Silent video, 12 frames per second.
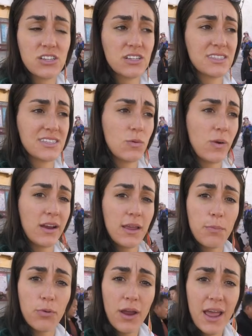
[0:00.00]
You can see where
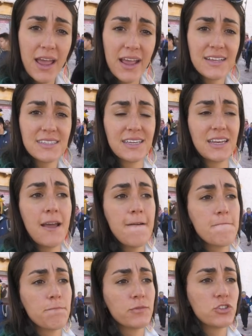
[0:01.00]
he prays and
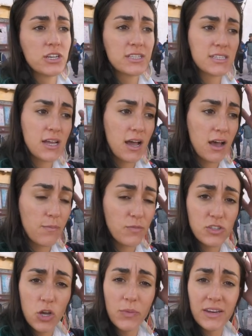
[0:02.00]
just um,
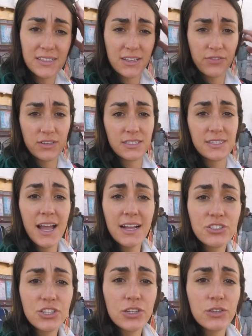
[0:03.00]
so many different
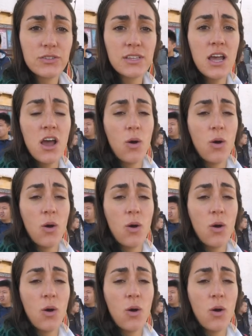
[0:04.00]
statues.